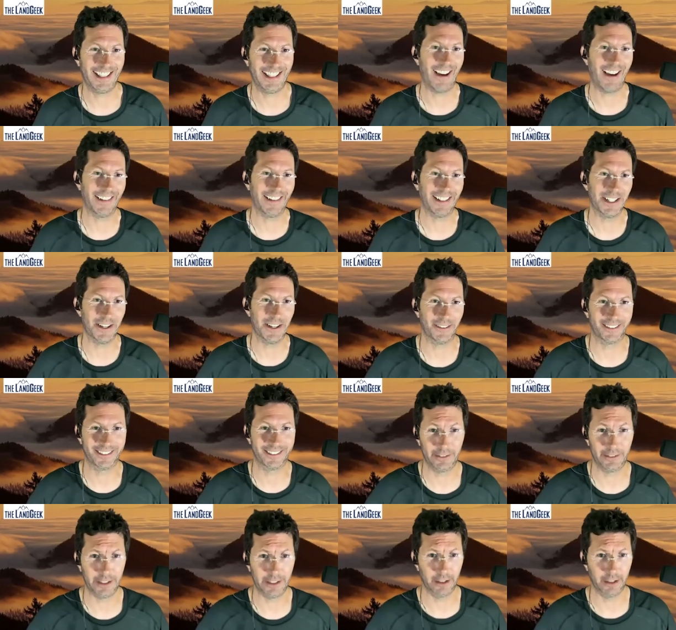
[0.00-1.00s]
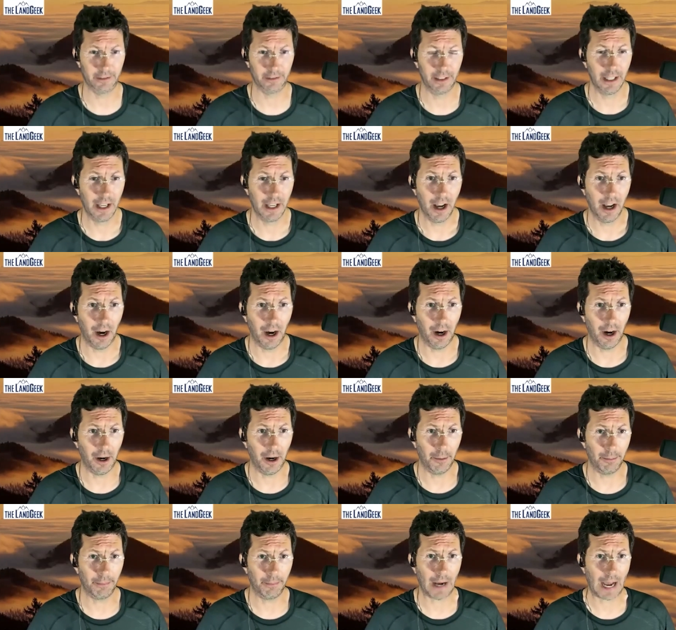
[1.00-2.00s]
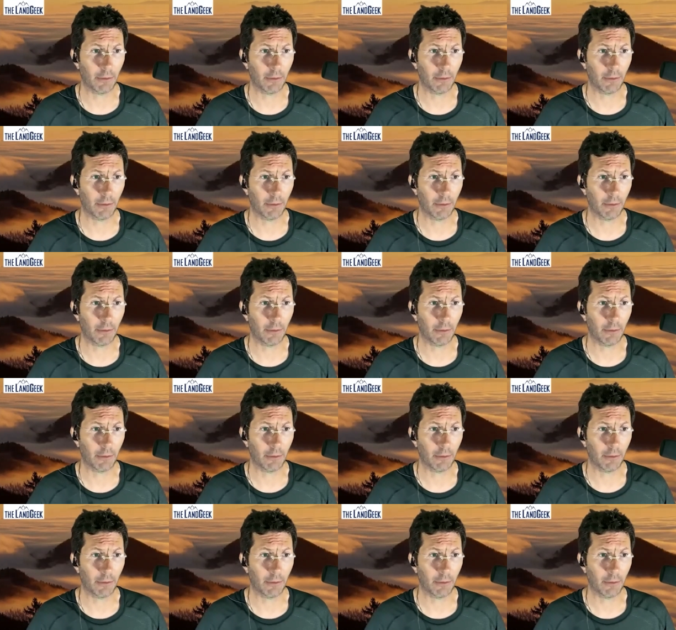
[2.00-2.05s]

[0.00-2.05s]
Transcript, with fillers: yeah, we do. We do. Um,